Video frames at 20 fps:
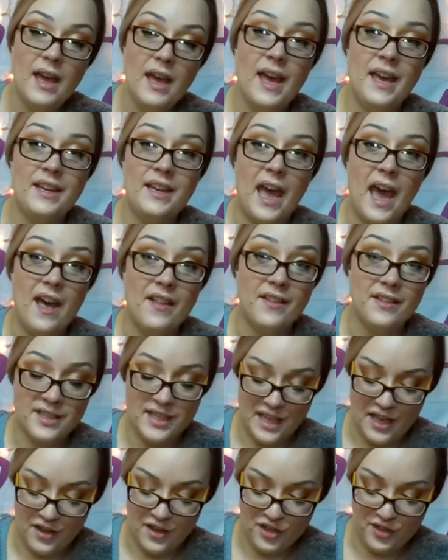And
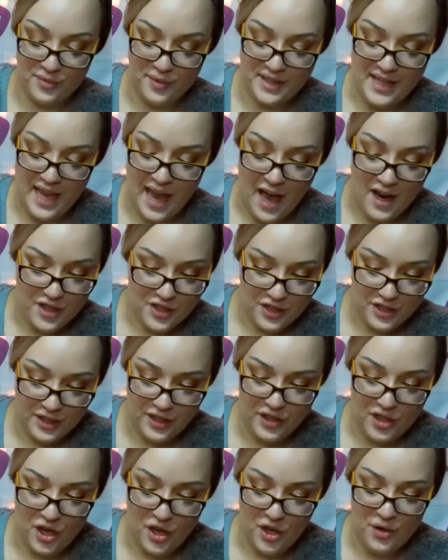Alexandra was actually
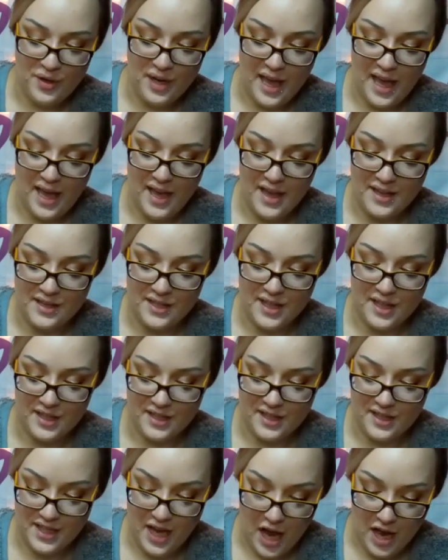known as
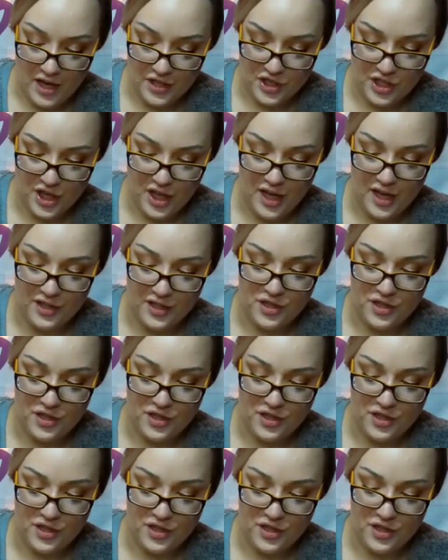Sasha